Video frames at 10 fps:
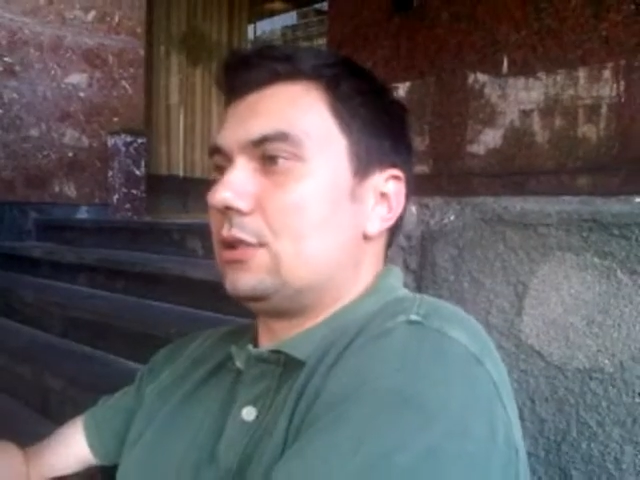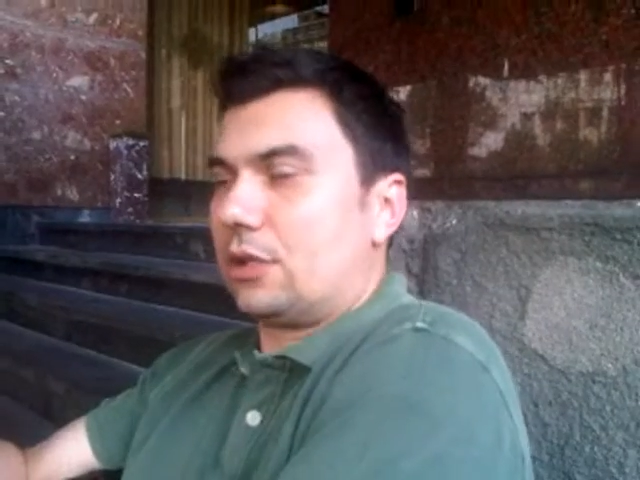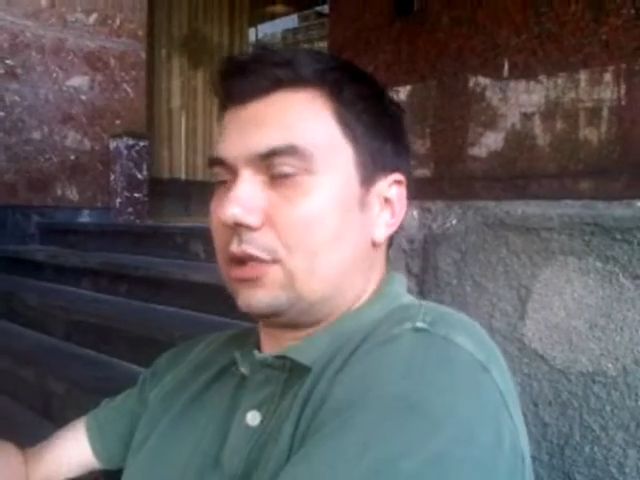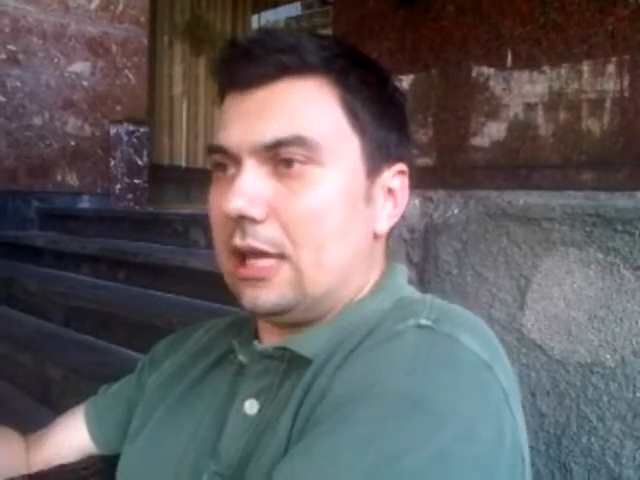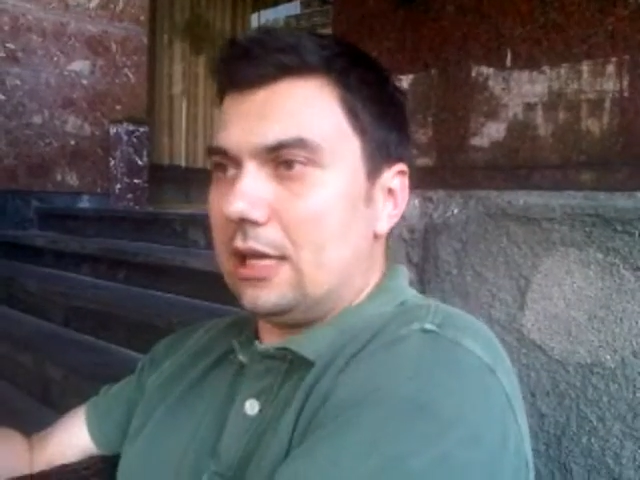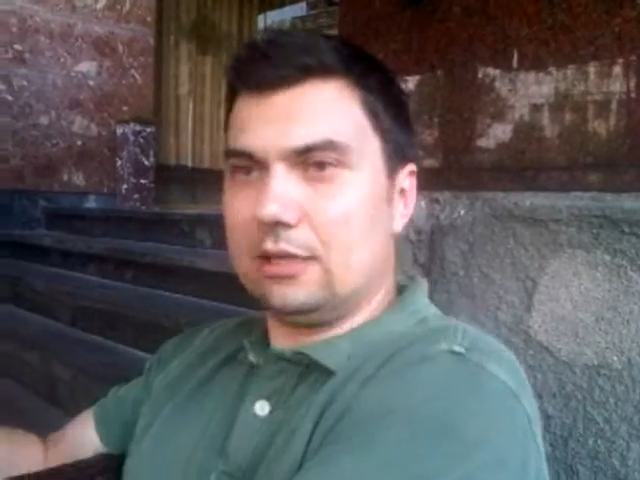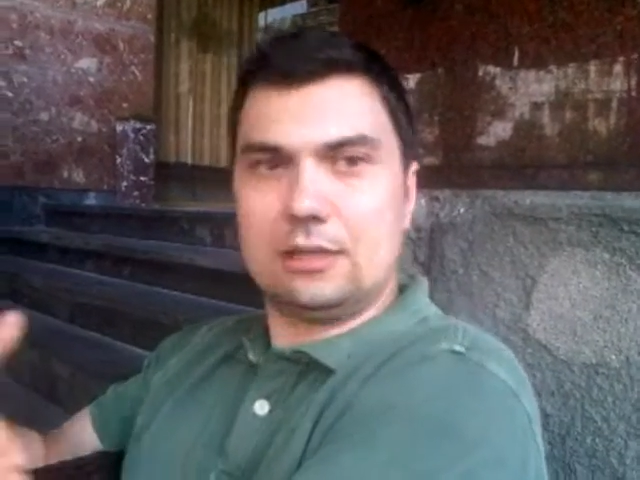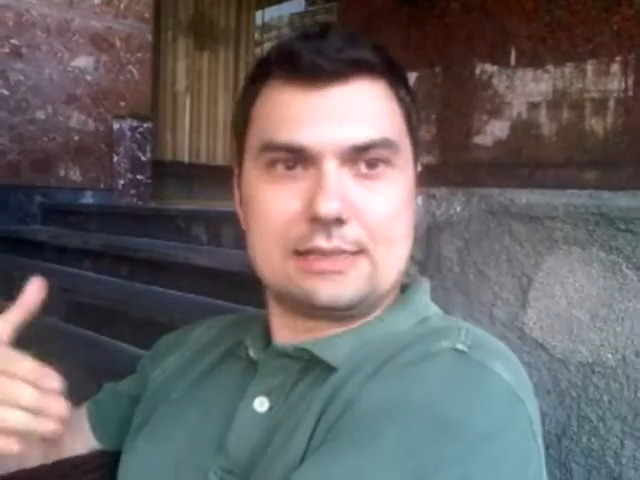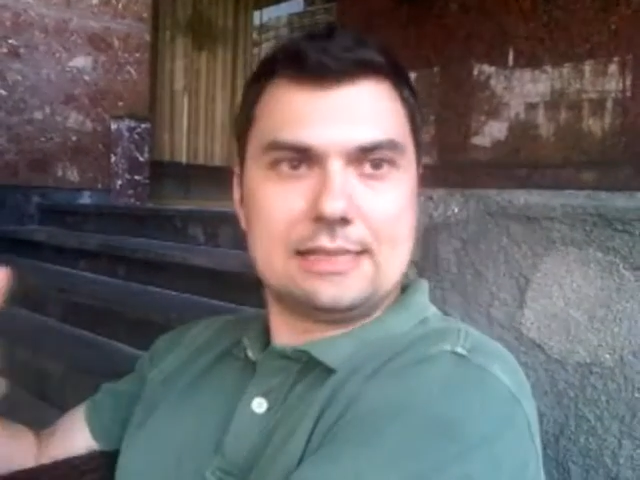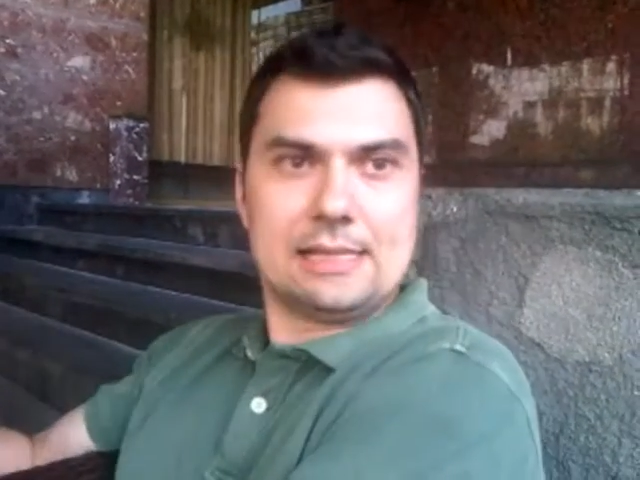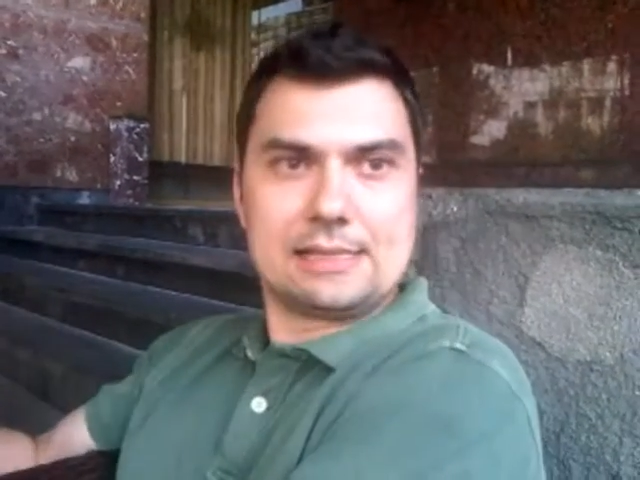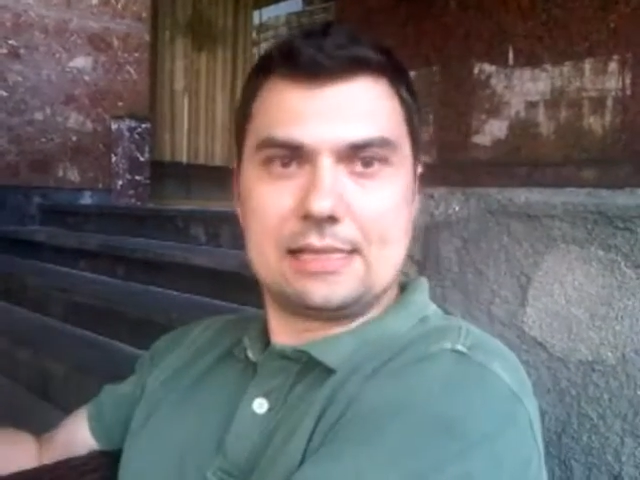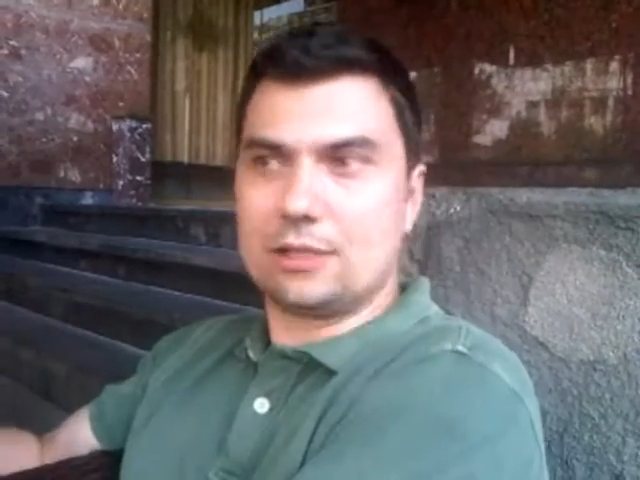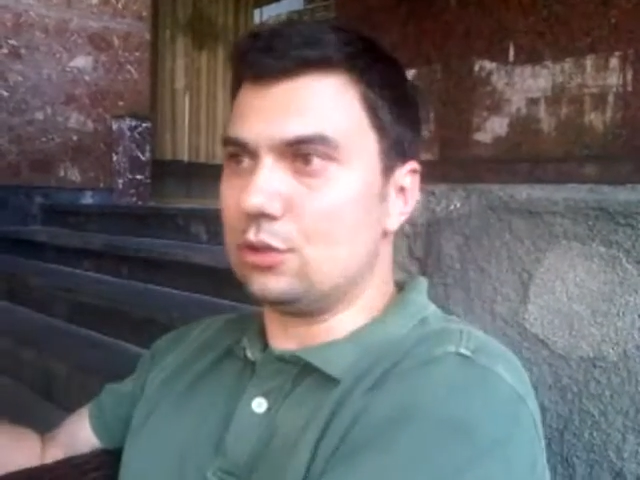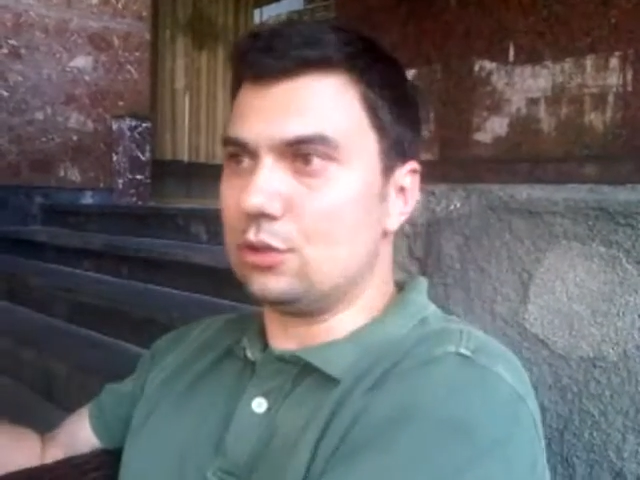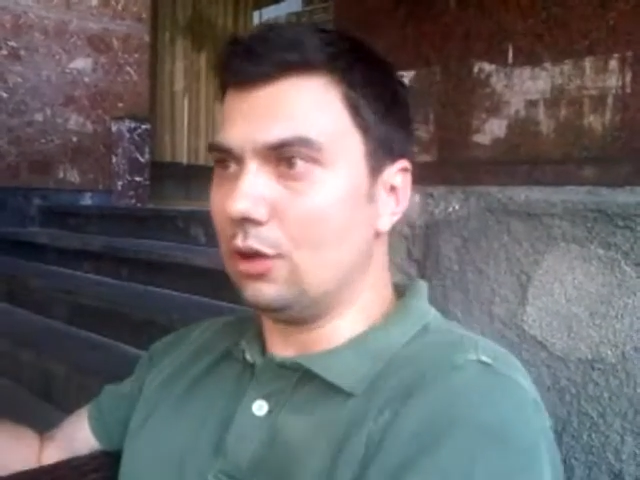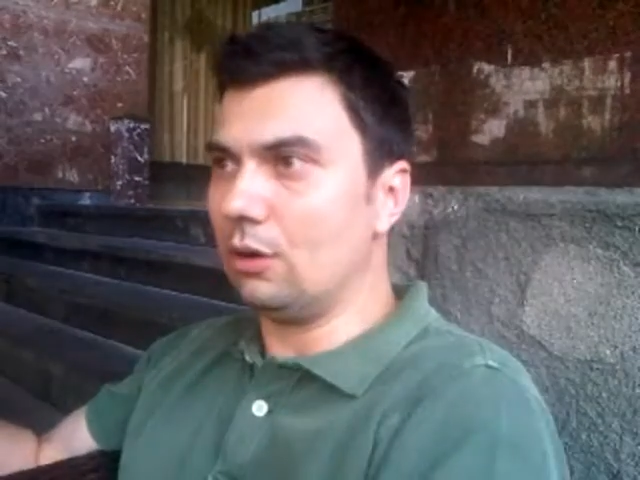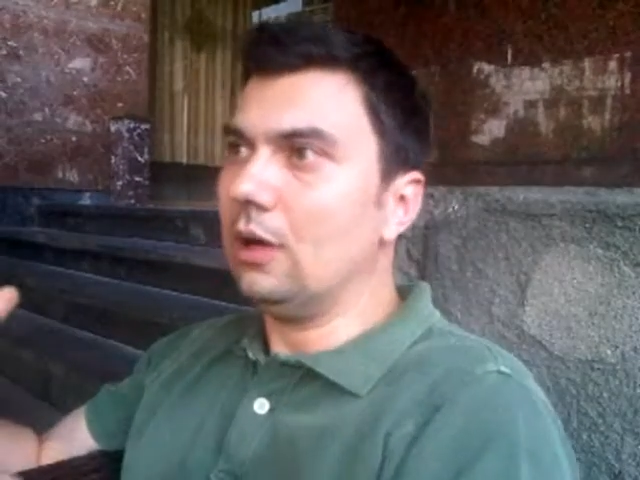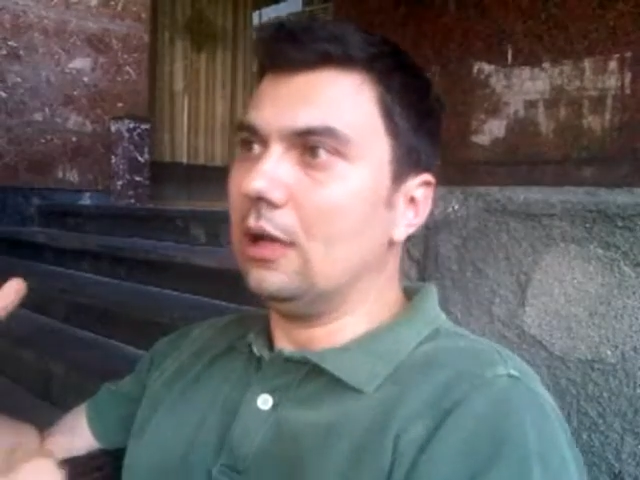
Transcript: okay, in the sense that, you know,